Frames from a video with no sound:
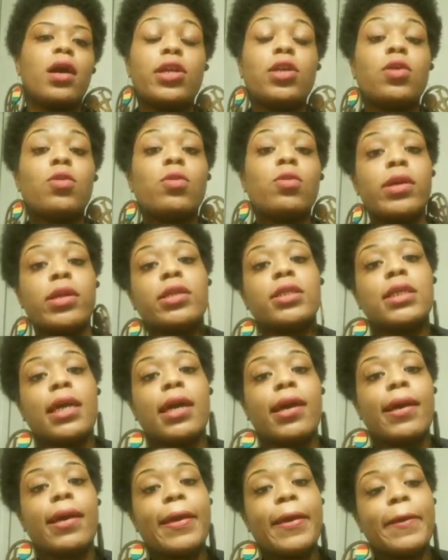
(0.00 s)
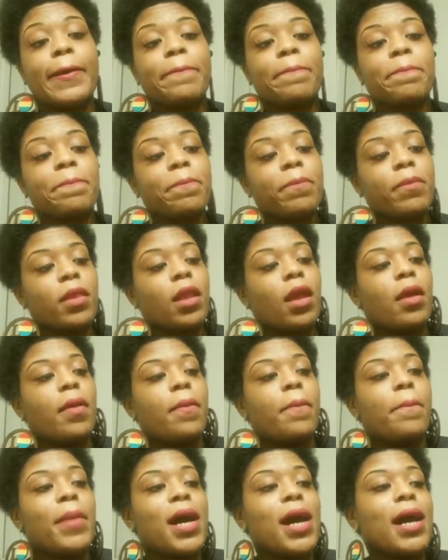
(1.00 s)
during the winter time,
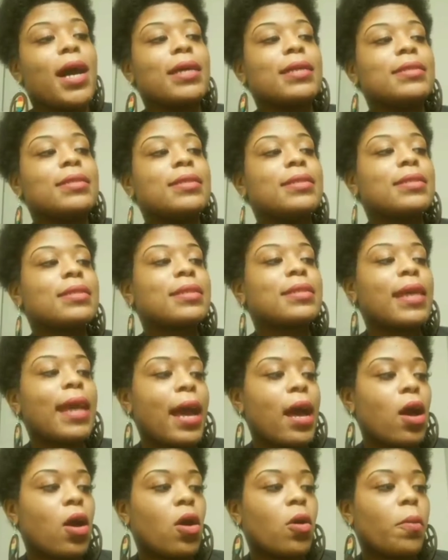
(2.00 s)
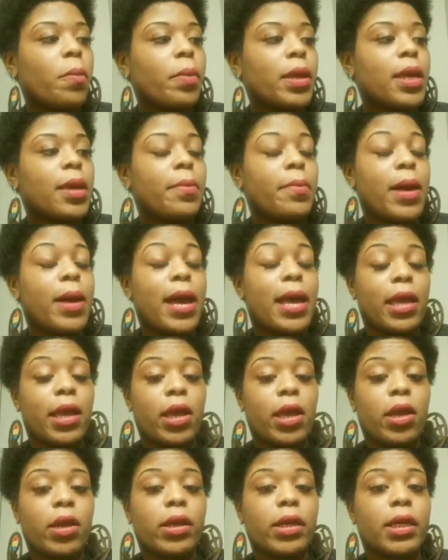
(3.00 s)
my scalp and my
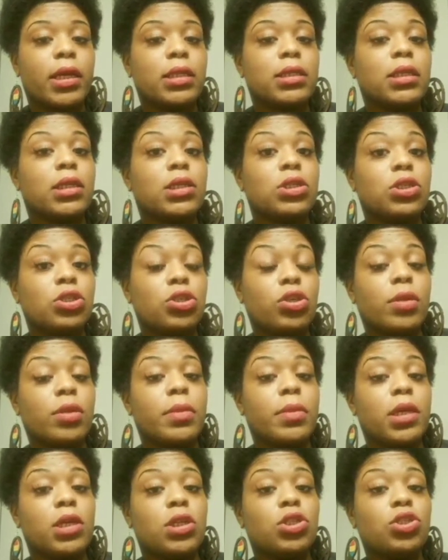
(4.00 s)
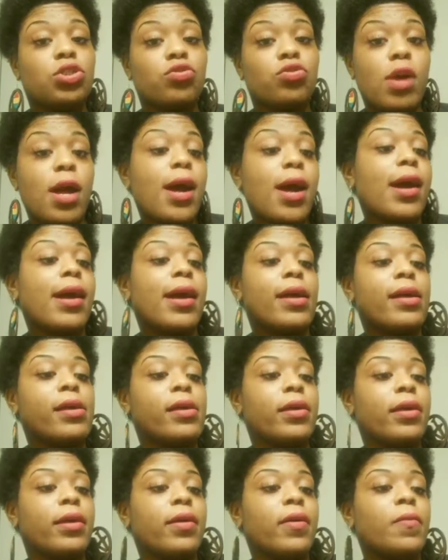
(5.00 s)
hair gets extremely
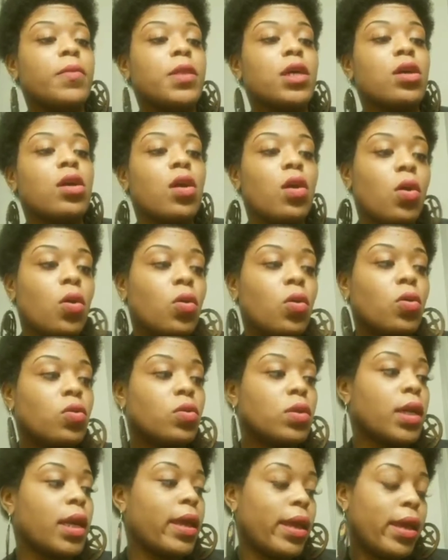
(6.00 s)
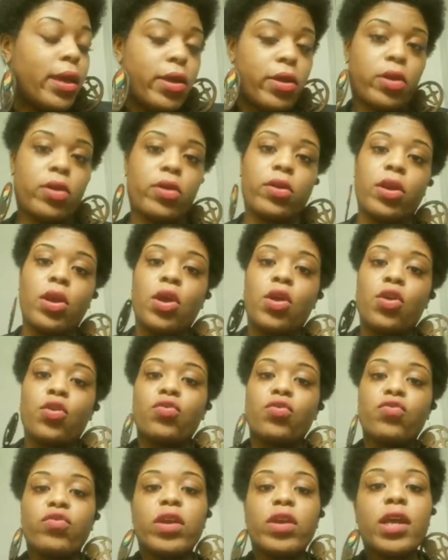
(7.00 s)
dry. The cold air
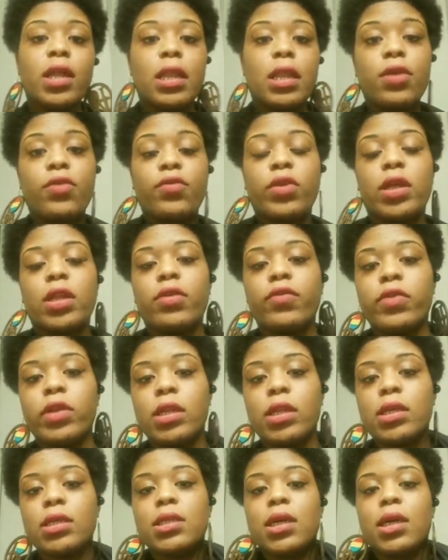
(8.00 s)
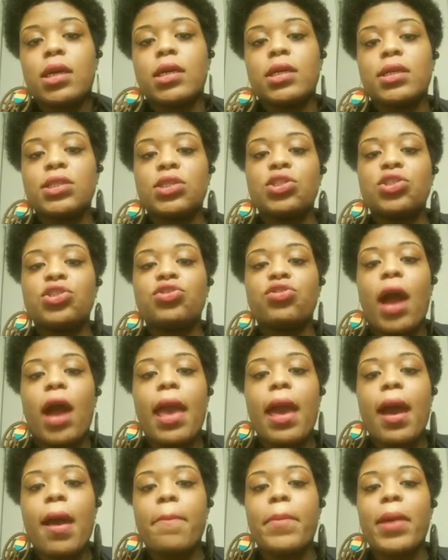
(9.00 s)
really does
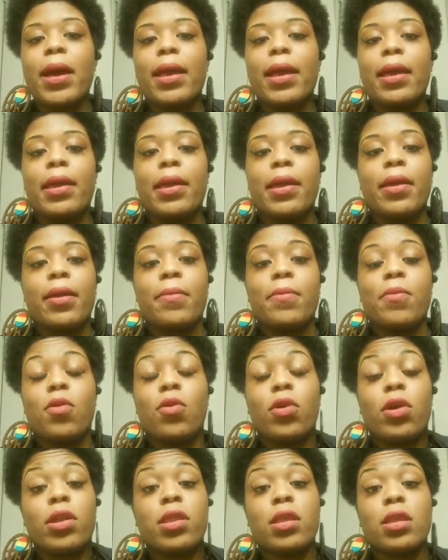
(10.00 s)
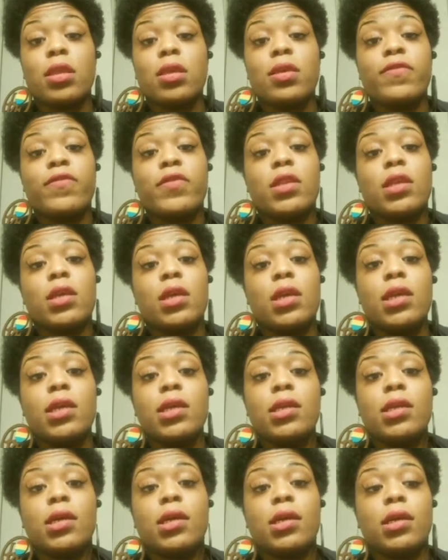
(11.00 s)
dry out my hair more than even the
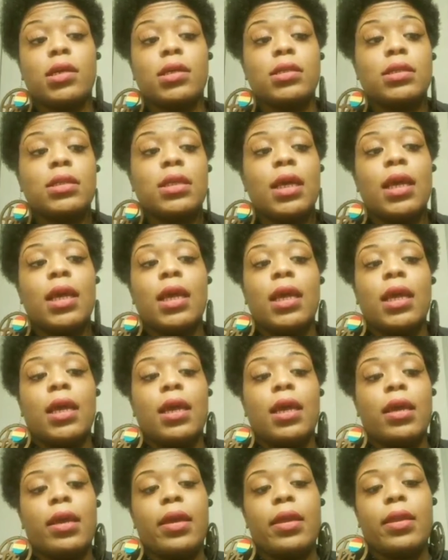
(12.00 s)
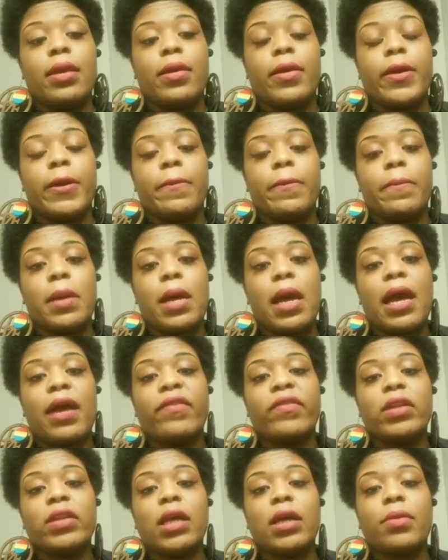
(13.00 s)
heat does. And I
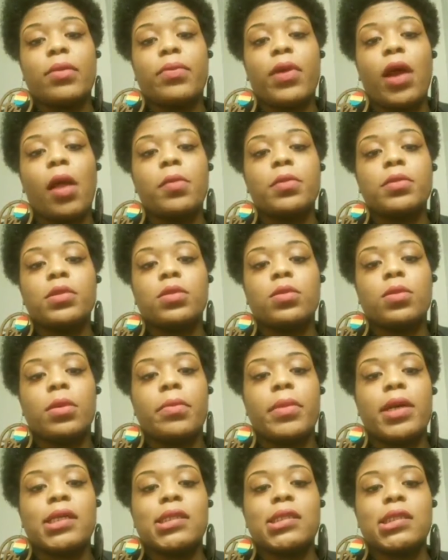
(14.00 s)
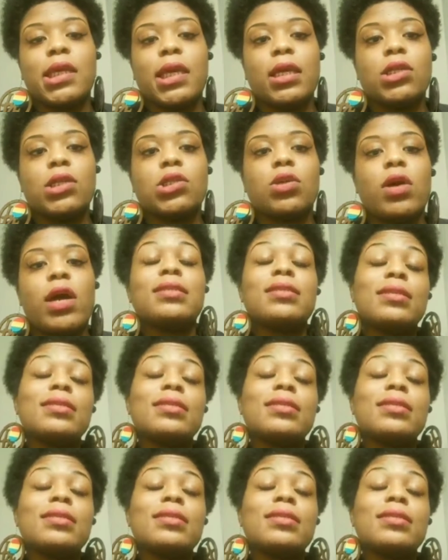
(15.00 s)
have a lot of problems with my skin. This